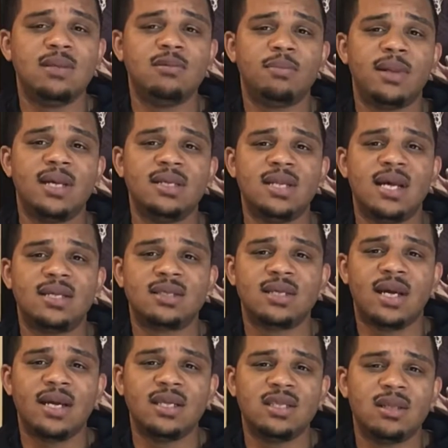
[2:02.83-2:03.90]
played last
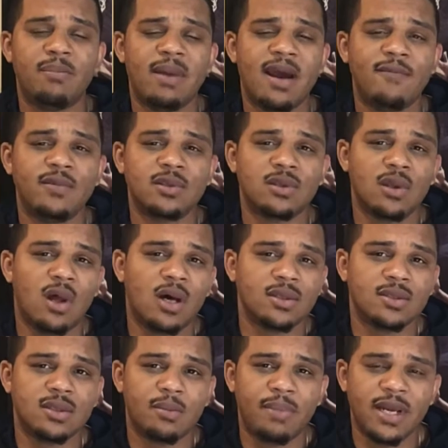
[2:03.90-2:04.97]
night. The Mavericks lost to
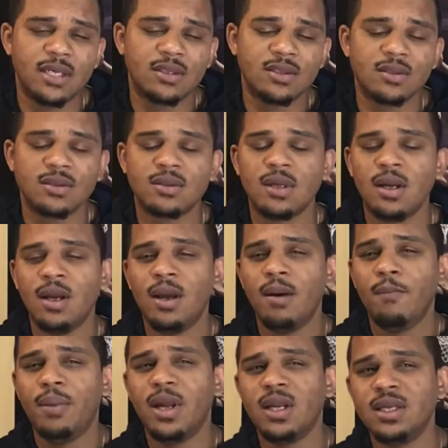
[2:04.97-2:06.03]
the Pacers.
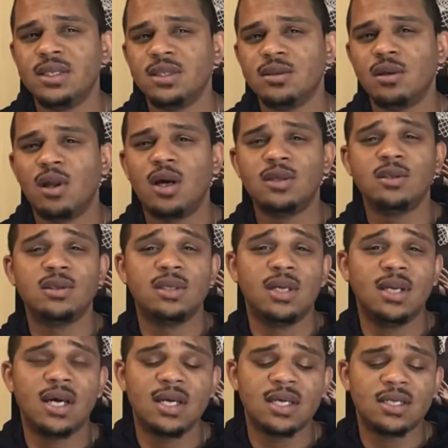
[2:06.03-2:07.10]
Pelicans lost to the
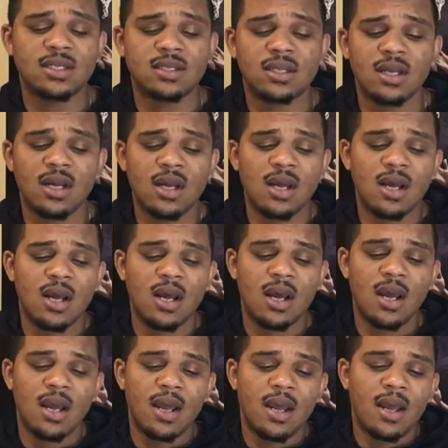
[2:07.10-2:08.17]
Nuggets.
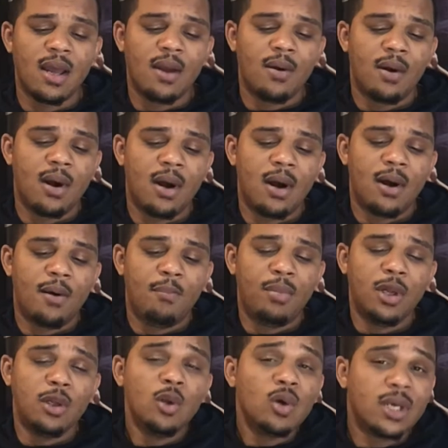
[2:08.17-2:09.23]

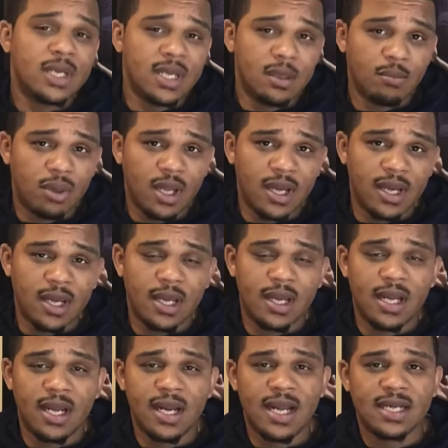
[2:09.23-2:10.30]
But Luka didn't play,
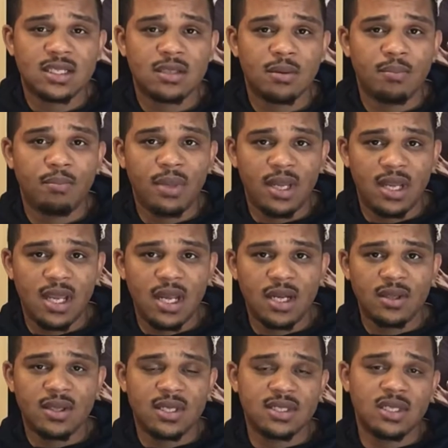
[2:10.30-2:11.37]
and that's a big key to
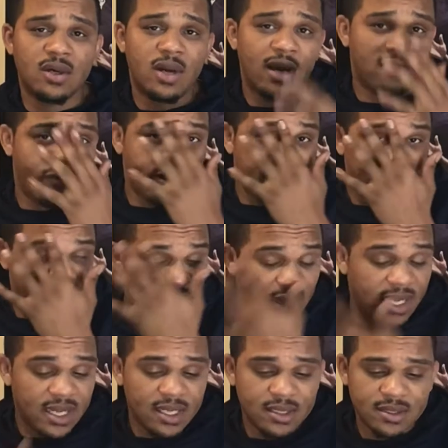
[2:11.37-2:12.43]
this. He'll have rested
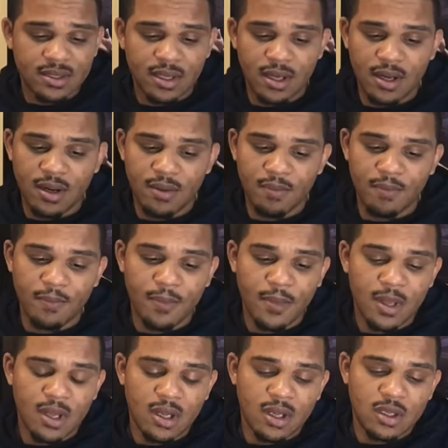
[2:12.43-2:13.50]
legs.
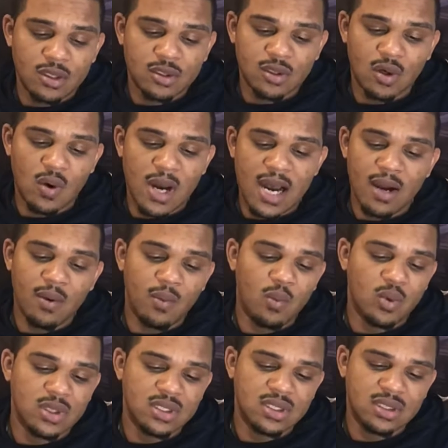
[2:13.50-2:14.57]
So I
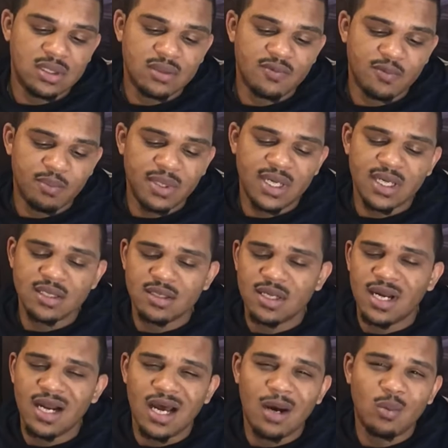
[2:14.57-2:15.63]
would, because of
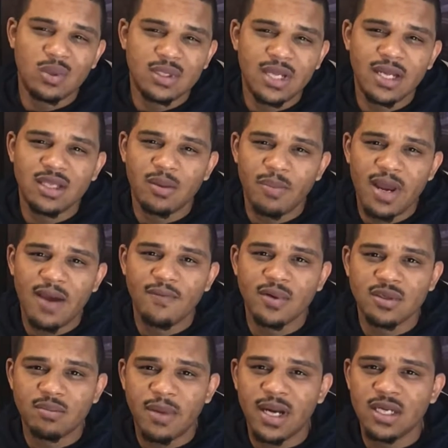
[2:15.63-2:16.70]
that, I would take the Mavericks
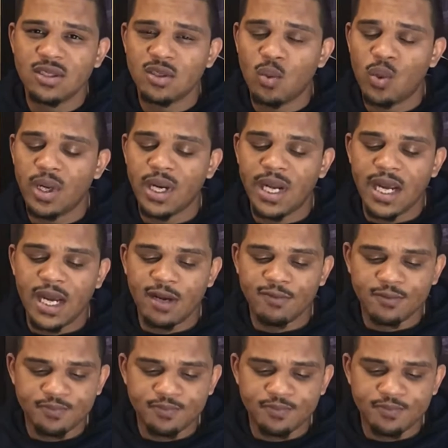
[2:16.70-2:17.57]
minus the 1.5.